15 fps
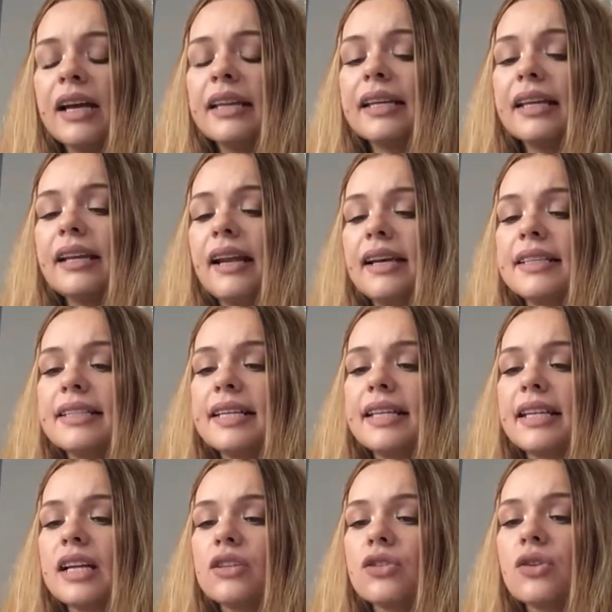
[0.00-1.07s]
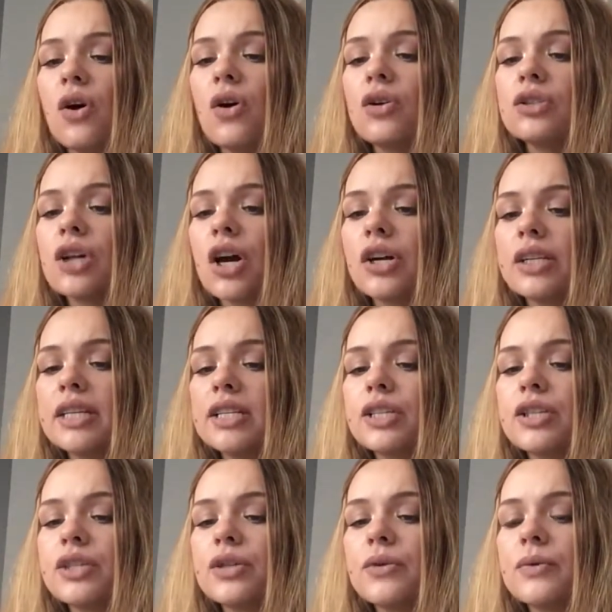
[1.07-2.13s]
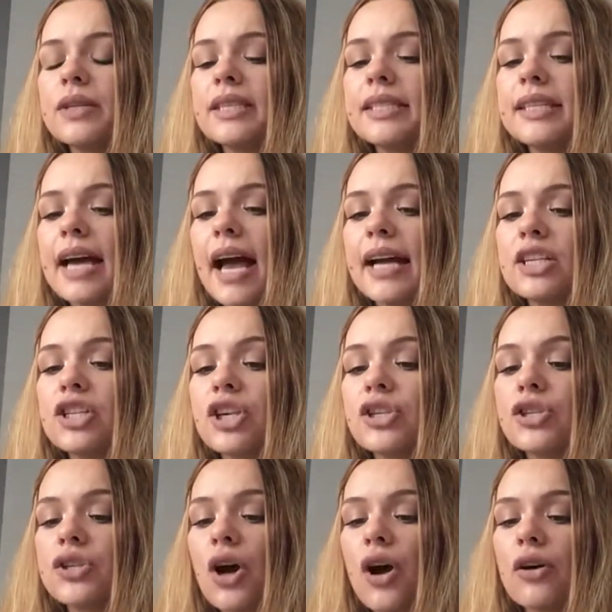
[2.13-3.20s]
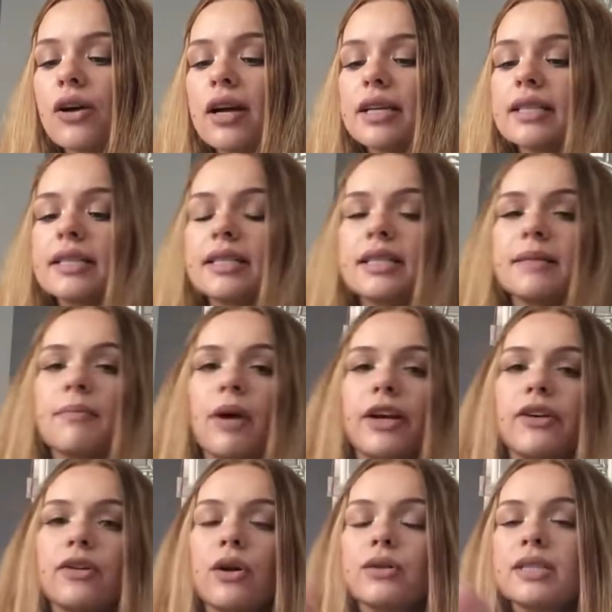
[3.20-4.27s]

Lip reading: The next thing that sold are these new with tags Zara micro